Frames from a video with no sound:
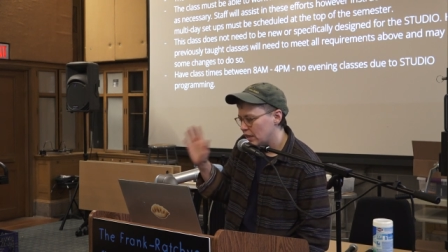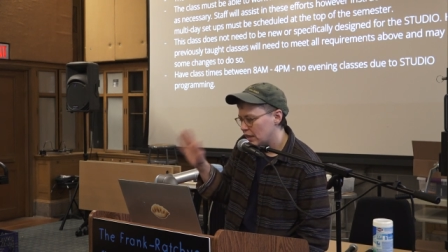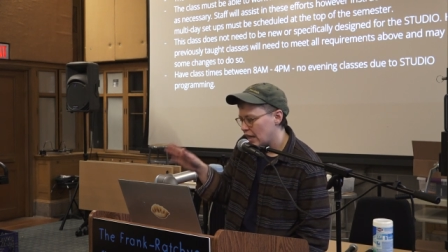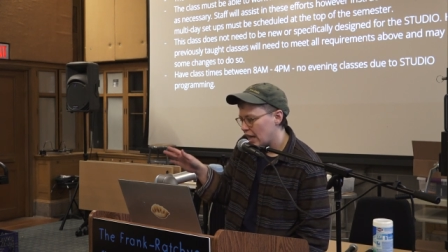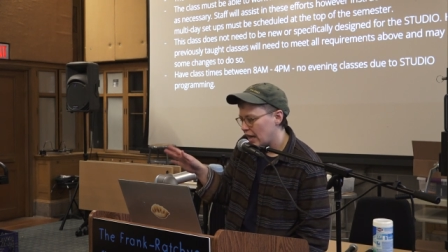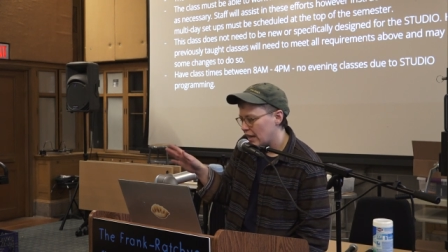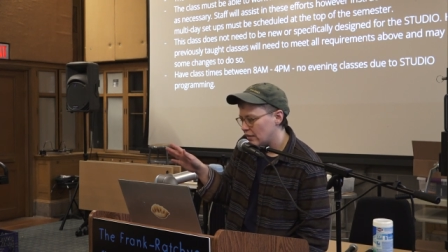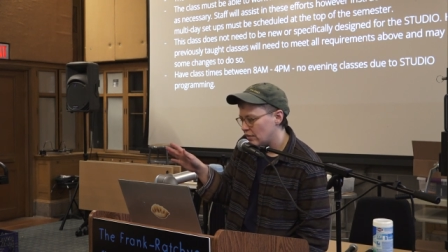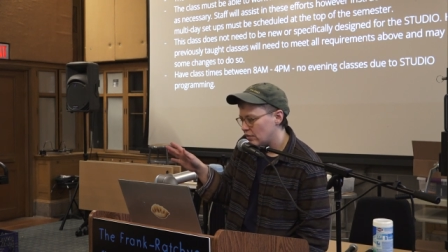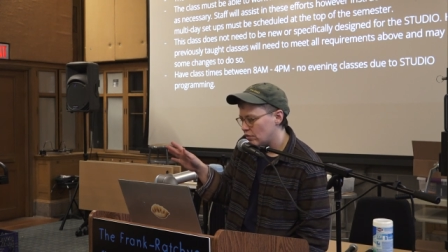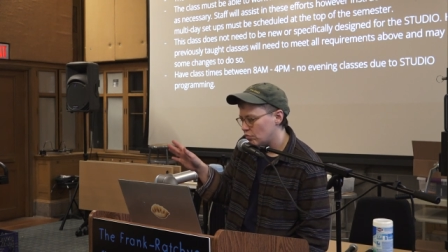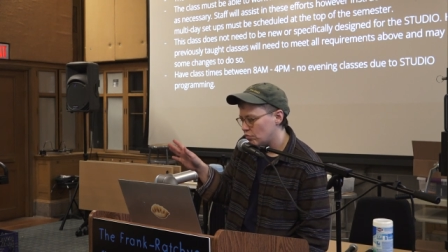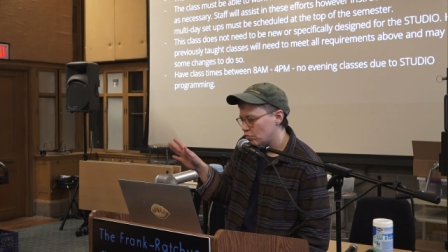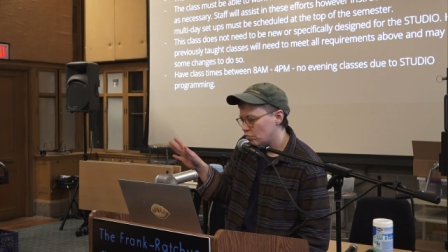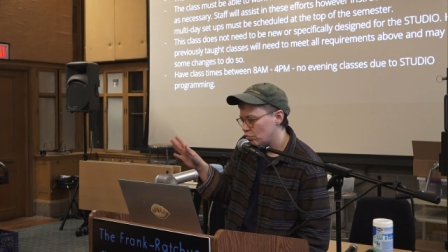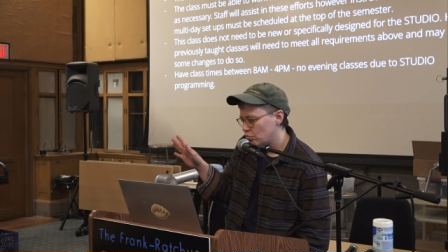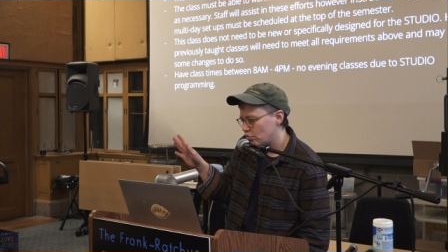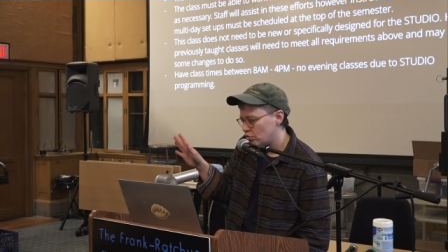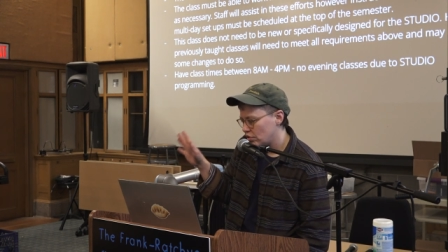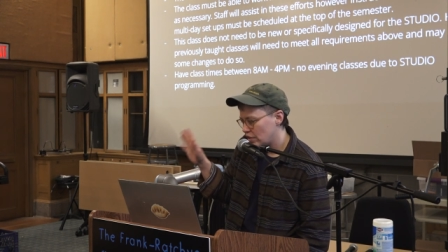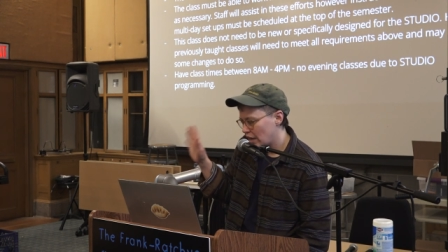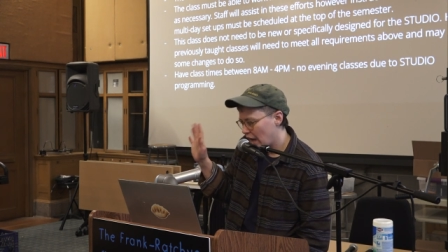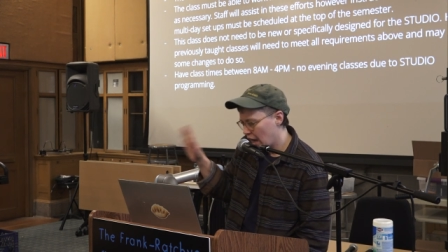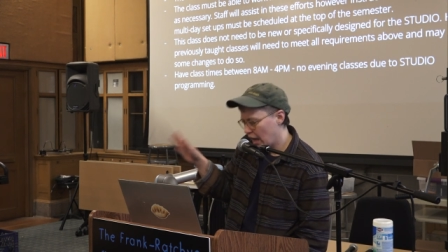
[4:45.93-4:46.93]
Class
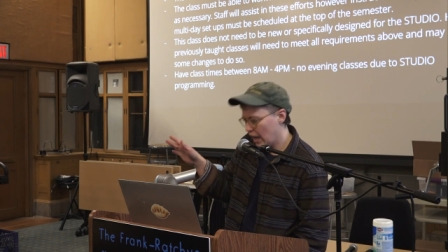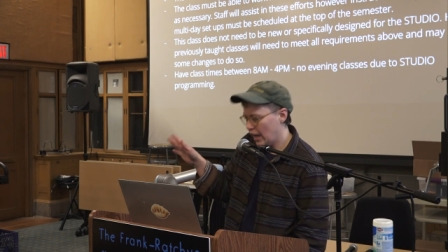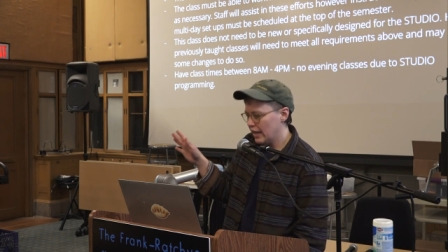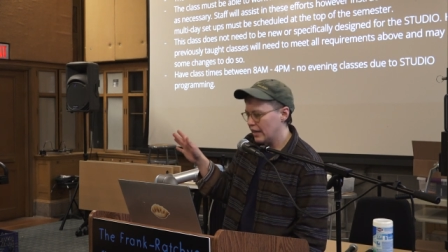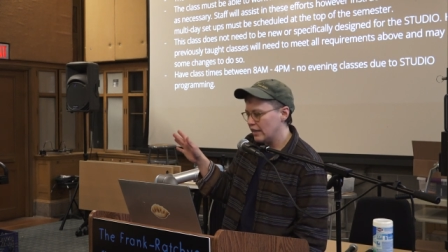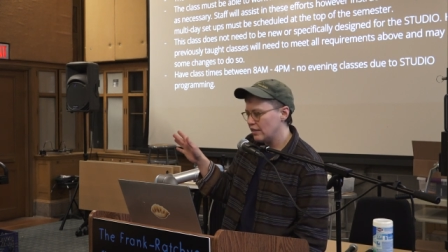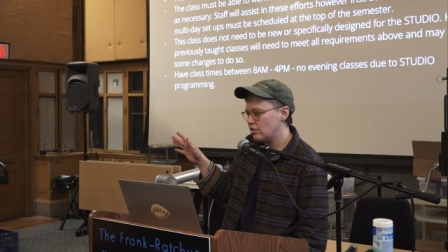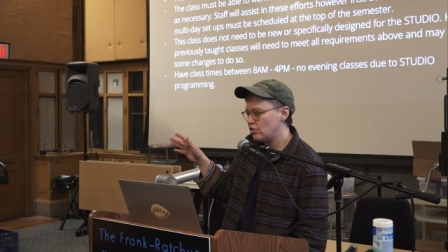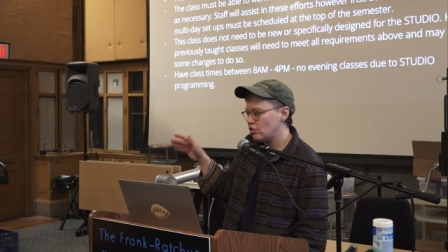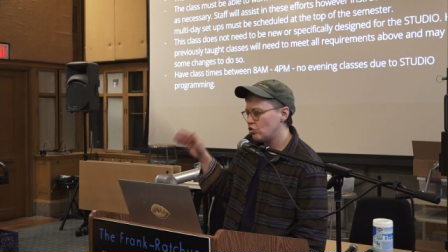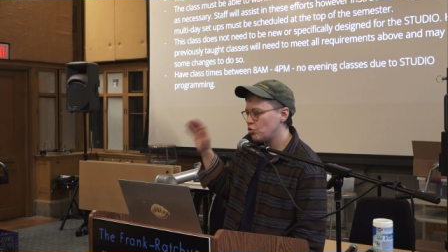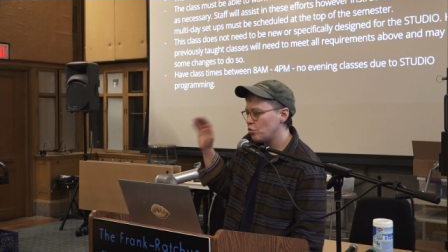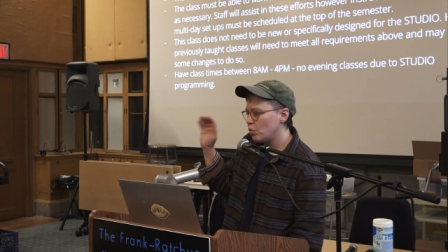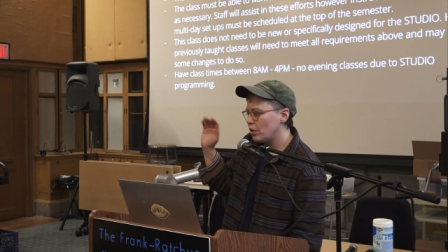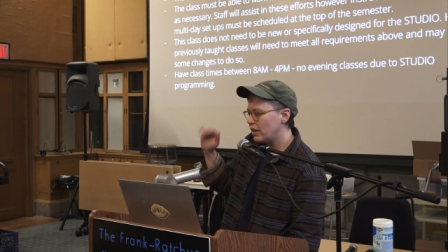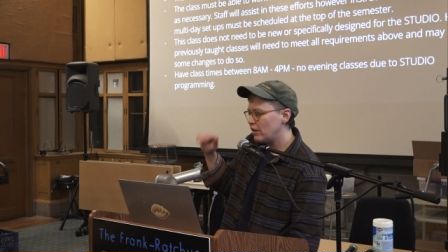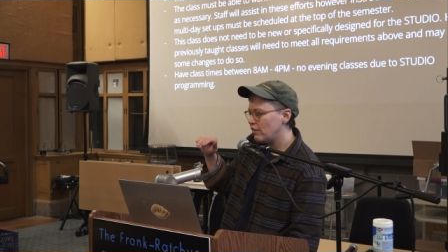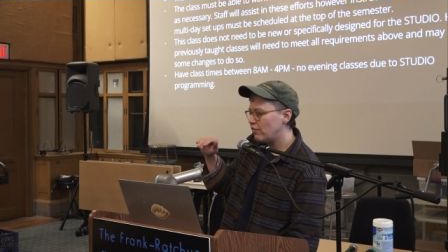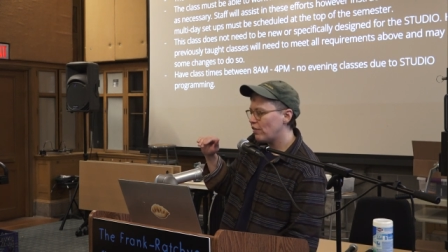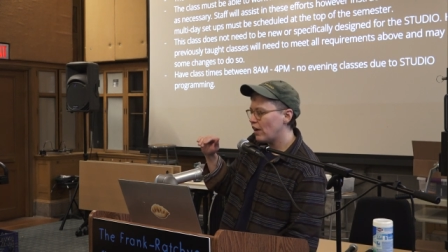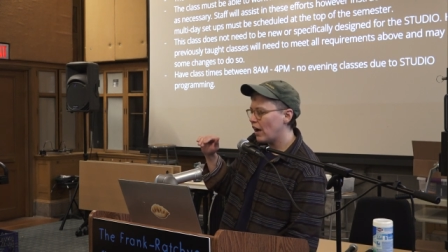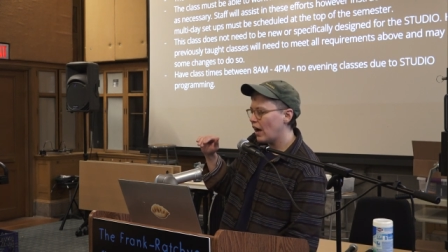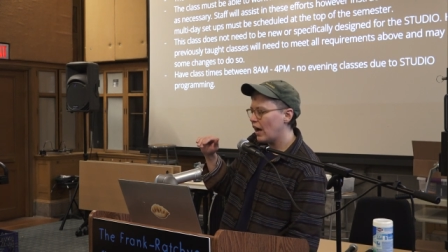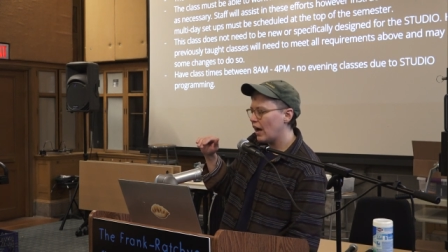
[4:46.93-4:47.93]
size,
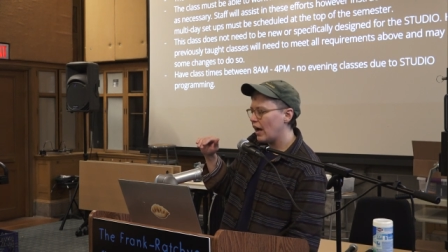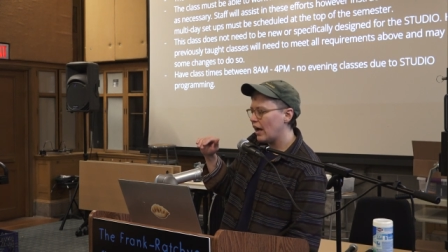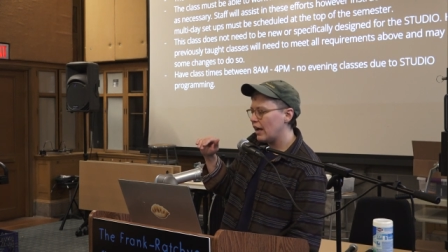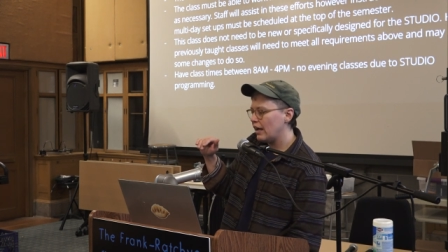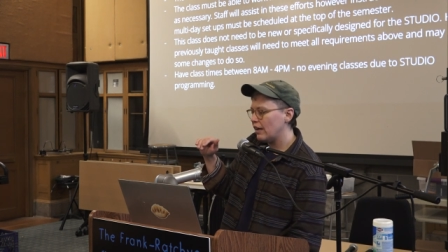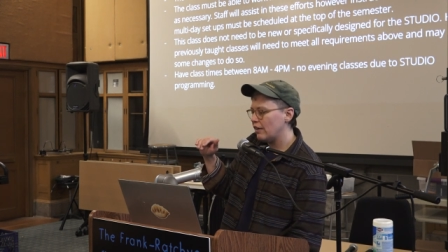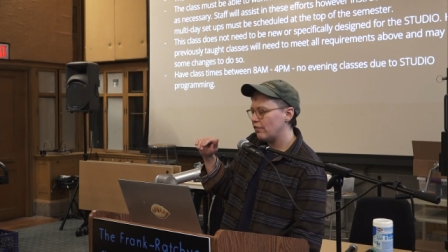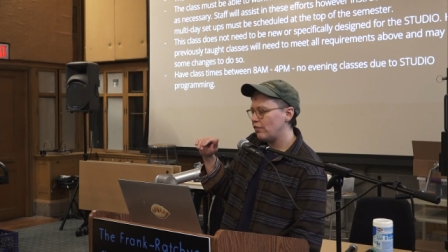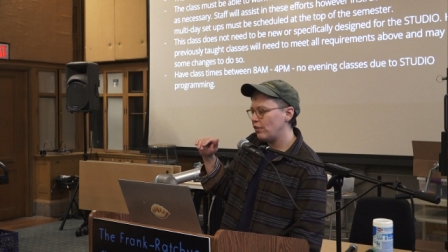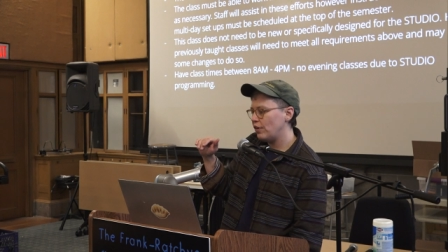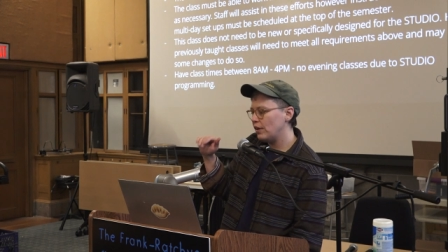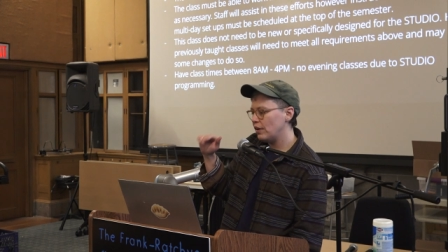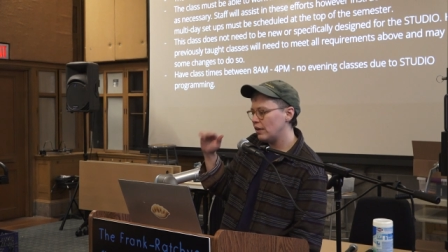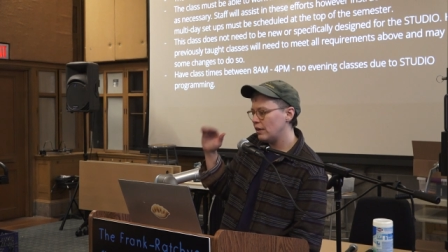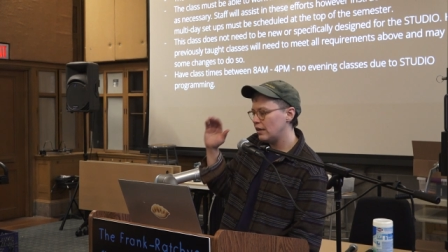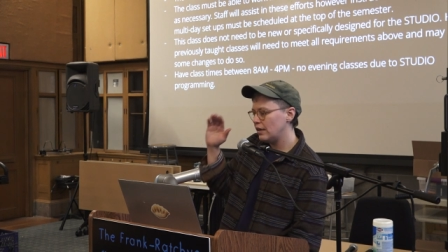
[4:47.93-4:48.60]
25